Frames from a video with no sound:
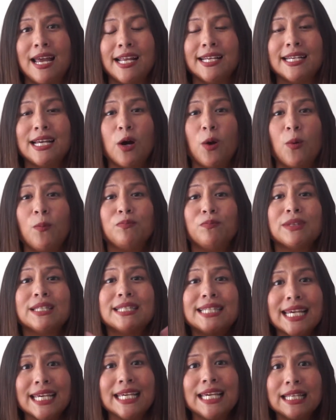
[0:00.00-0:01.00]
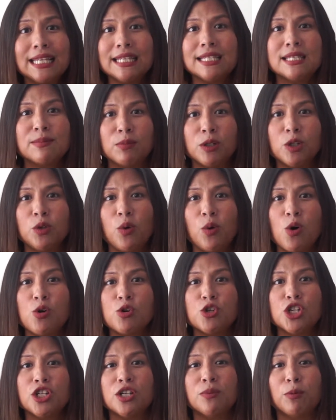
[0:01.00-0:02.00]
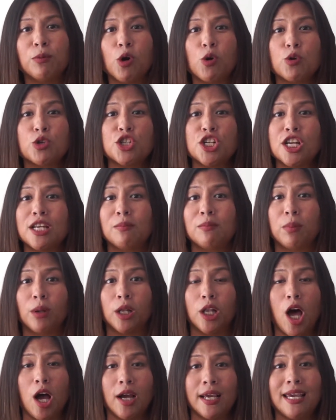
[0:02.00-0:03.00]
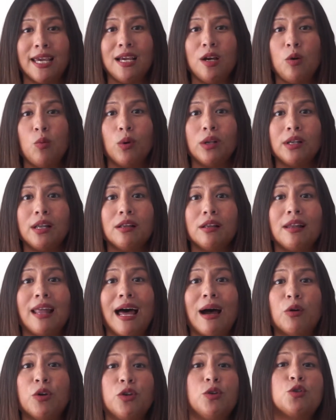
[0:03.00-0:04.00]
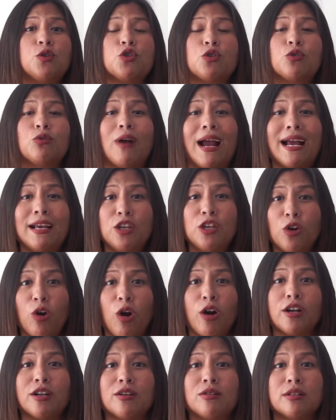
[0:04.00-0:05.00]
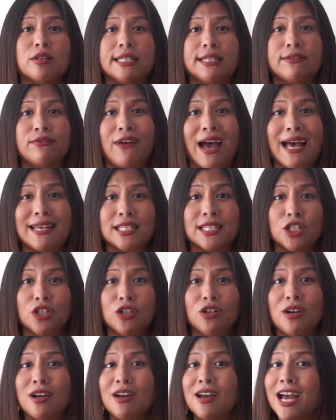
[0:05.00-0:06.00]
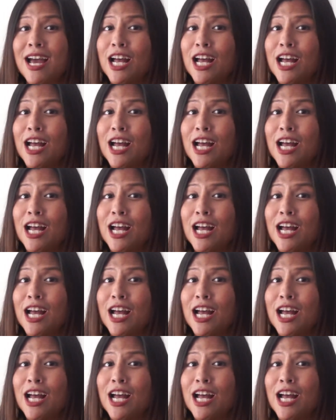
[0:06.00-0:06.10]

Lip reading: Now, taking this blue ocean approach in blogging will allow you to rank your articles faster,